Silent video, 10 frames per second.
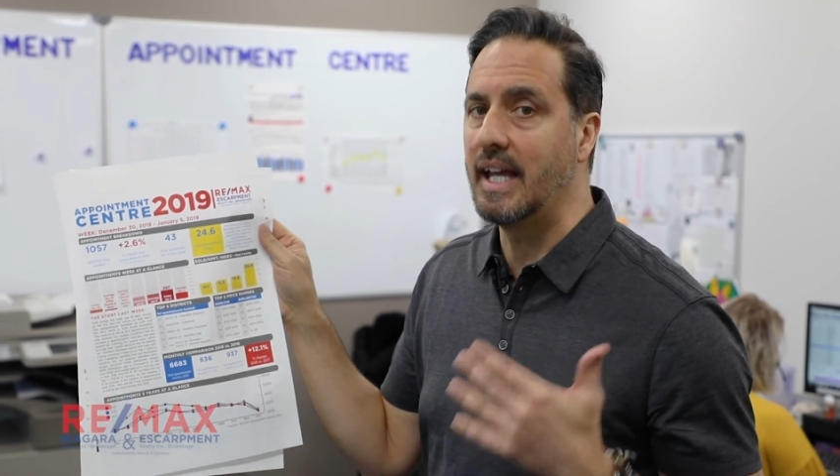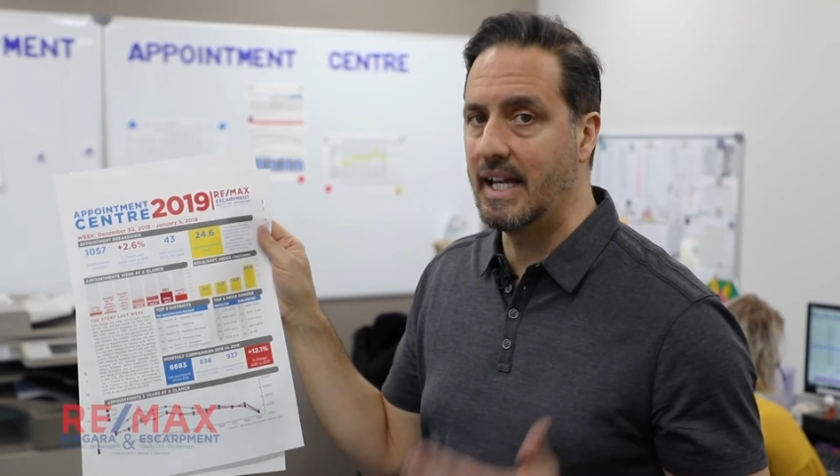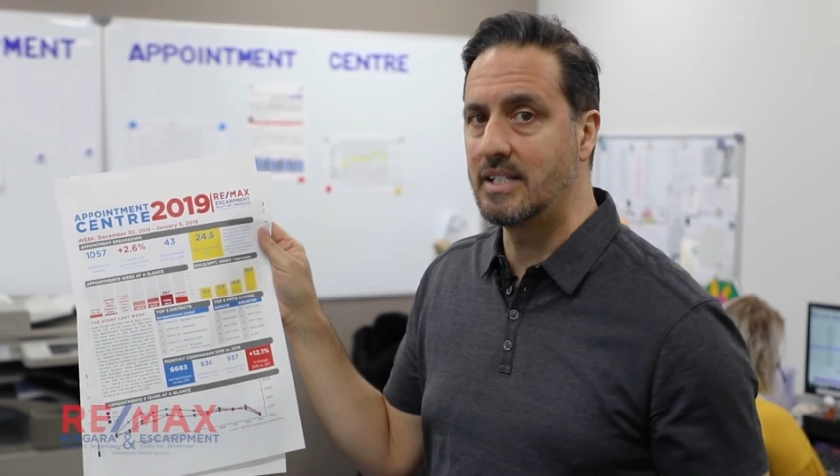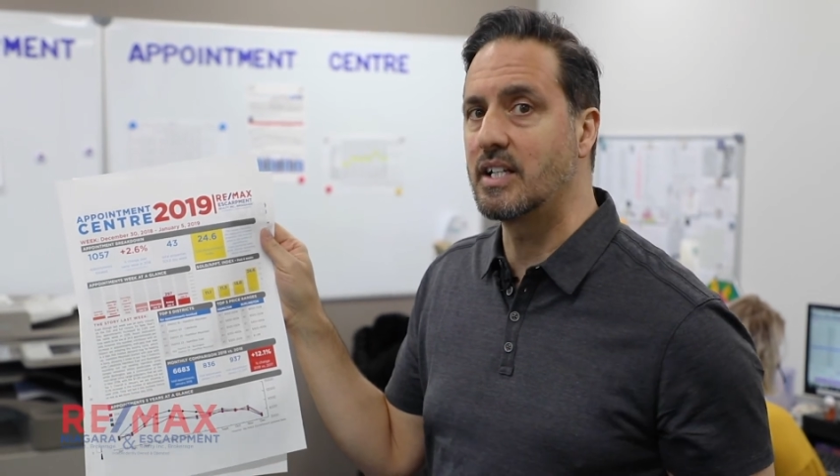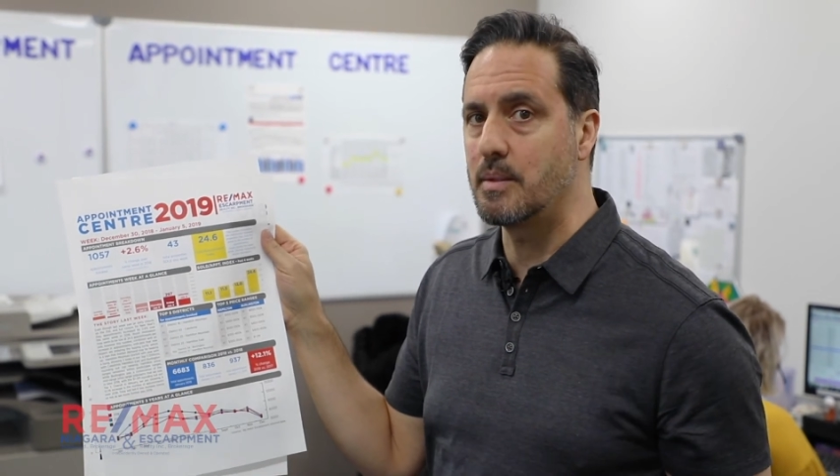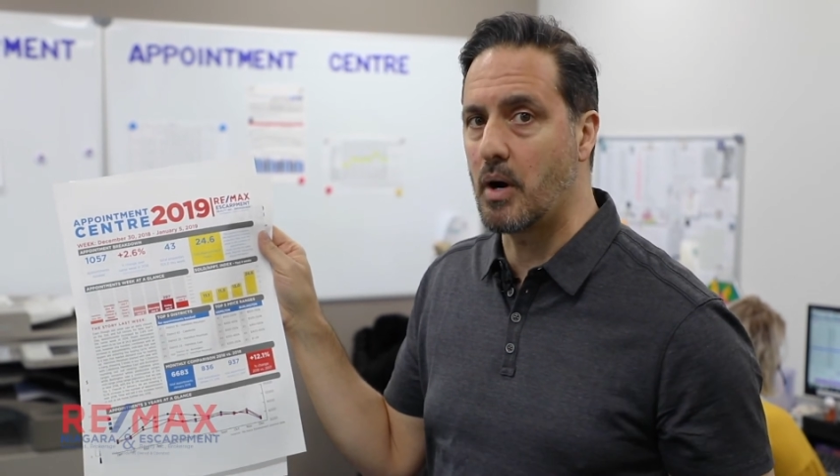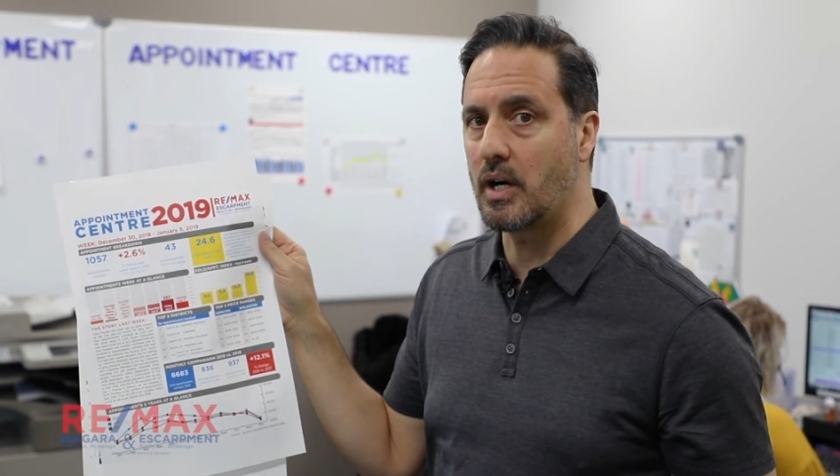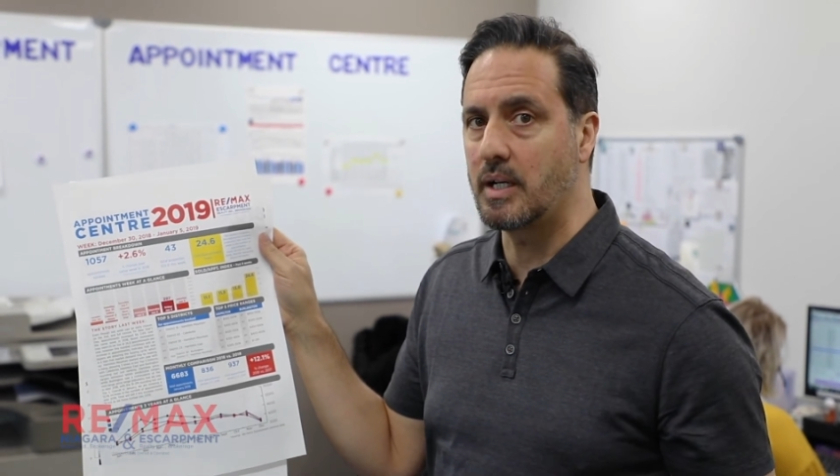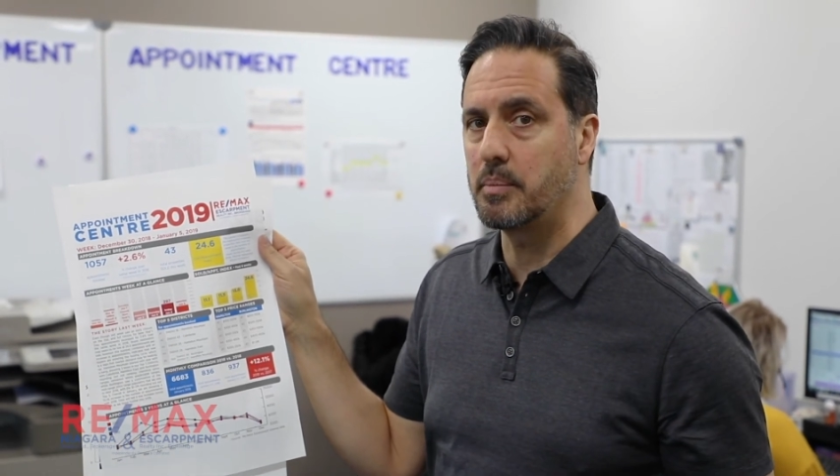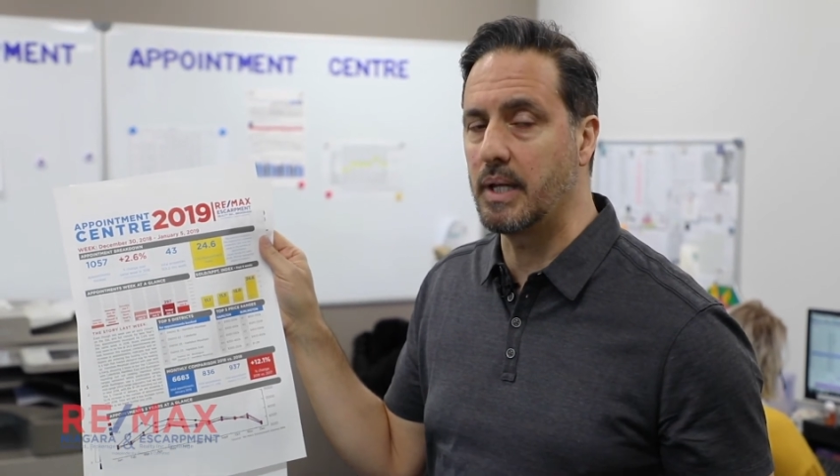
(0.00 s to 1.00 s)
into the
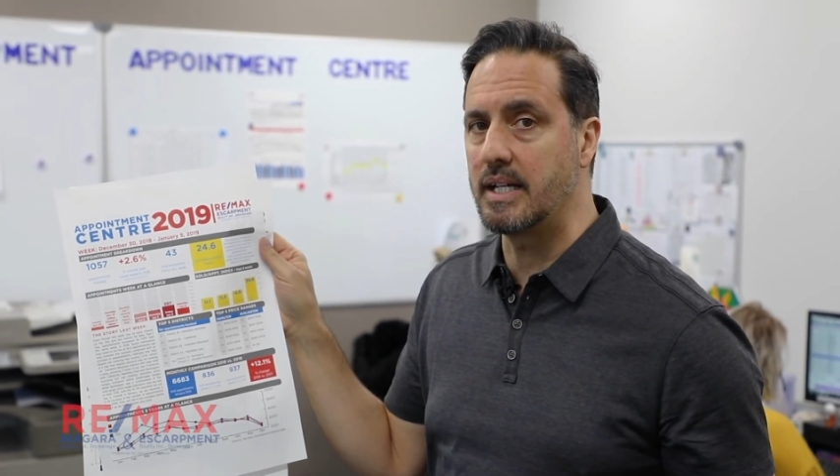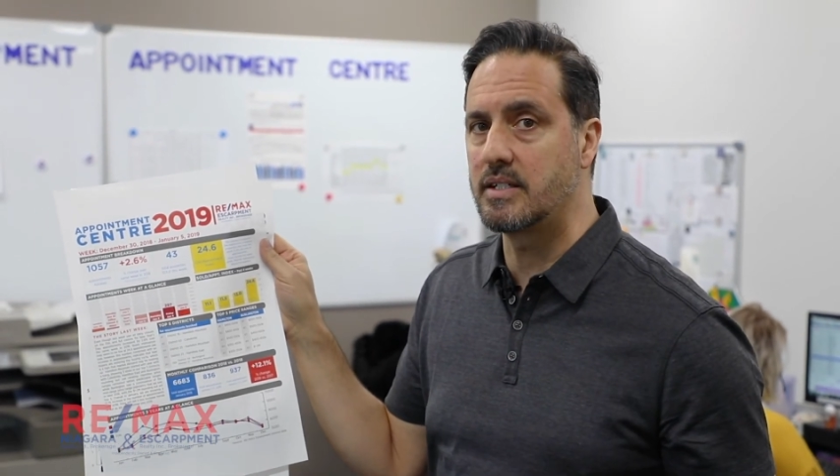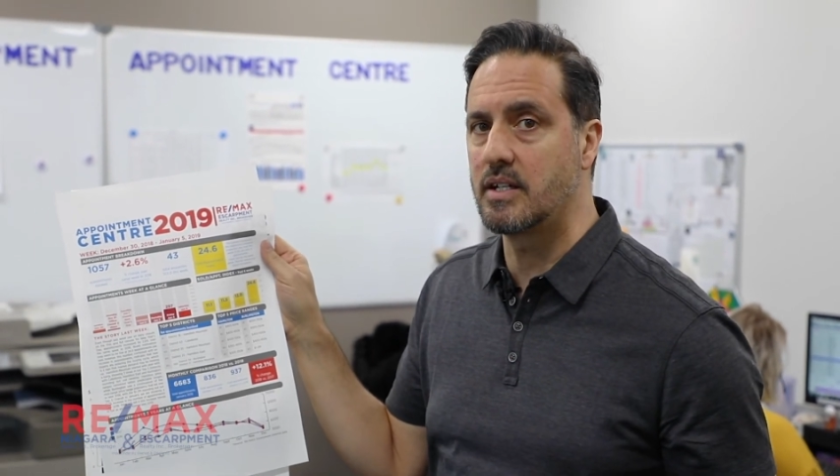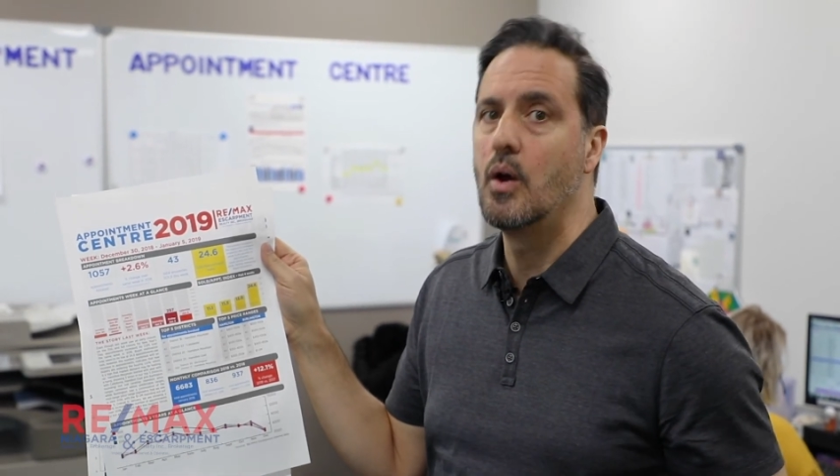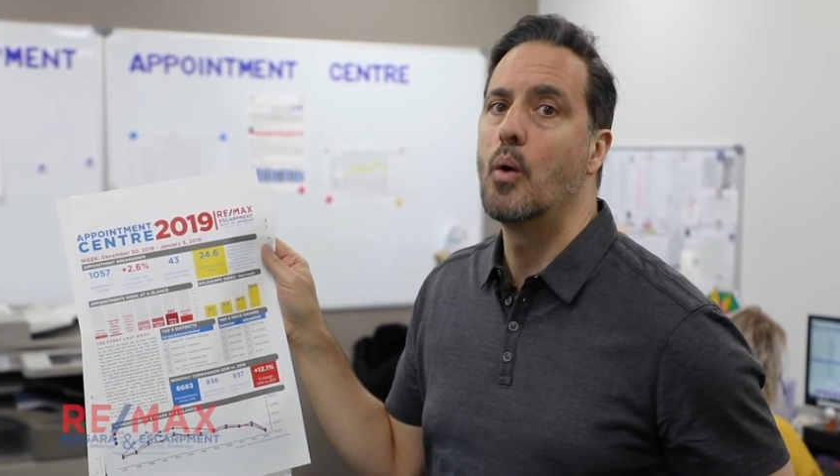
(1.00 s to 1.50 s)
marketplace,